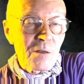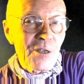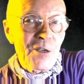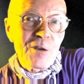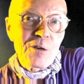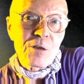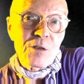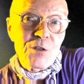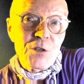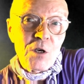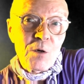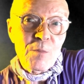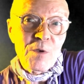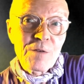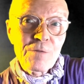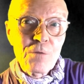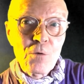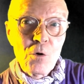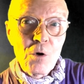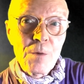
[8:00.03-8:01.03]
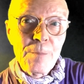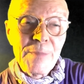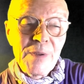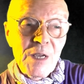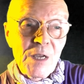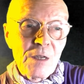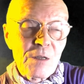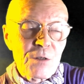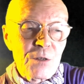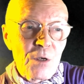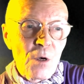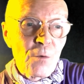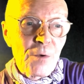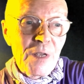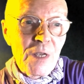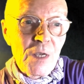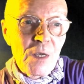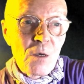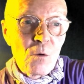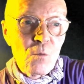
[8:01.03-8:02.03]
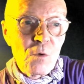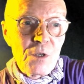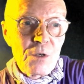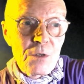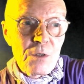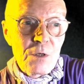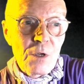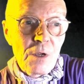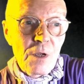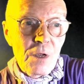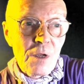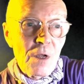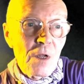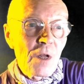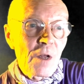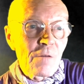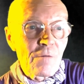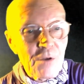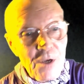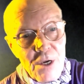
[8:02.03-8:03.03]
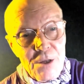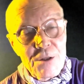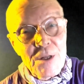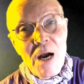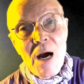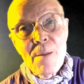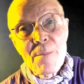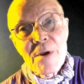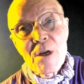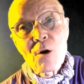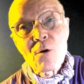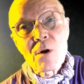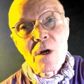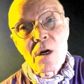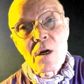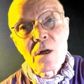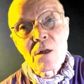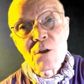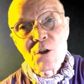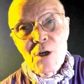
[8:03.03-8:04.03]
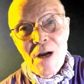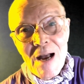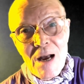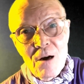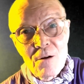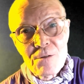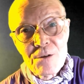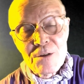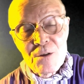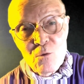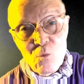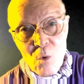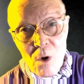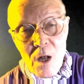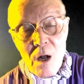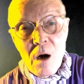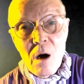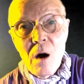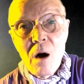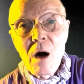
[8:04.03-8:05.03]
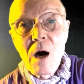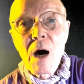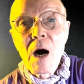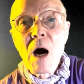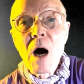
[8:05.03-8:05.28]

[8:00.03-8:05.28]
year or so before me, so he was a Vietnam era child as well.